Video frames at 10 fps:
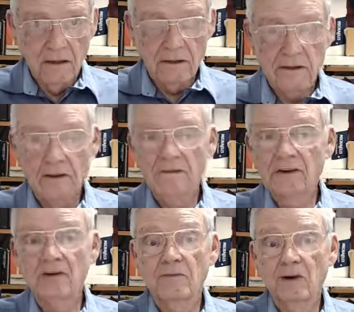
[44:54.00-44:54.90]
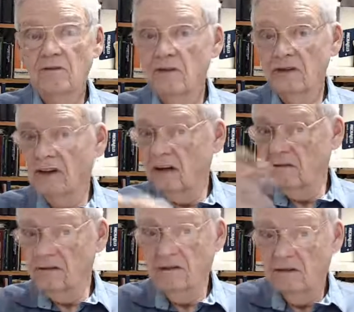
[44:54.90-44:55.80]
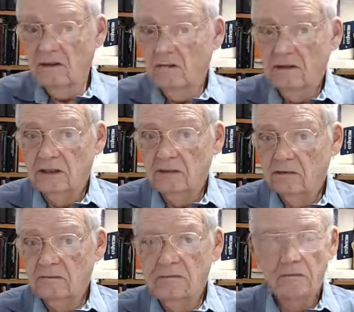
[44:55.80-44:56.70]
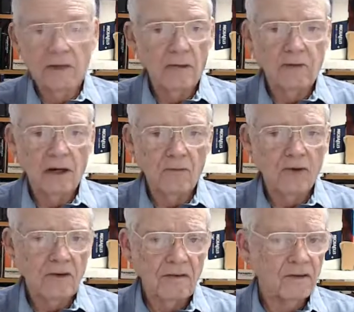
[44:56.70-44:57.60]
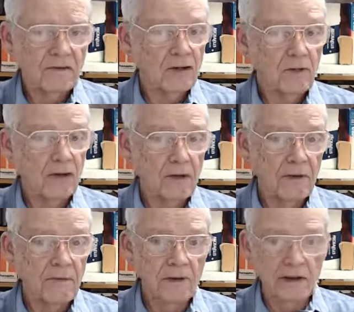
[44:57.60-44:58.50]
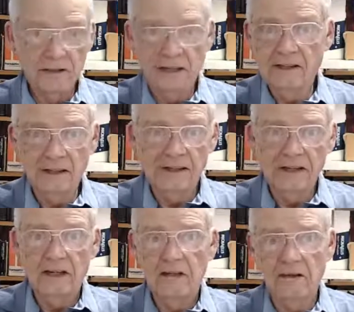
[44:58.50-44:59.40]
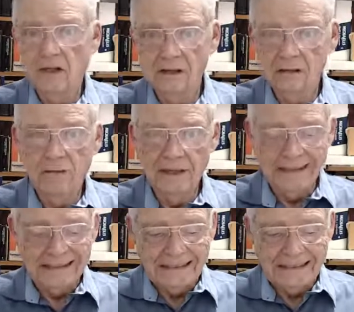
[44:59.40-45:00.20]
Because a little fishing boat couldn't what, probably not more than 15, 20 people, then it starts to sink. That's too much.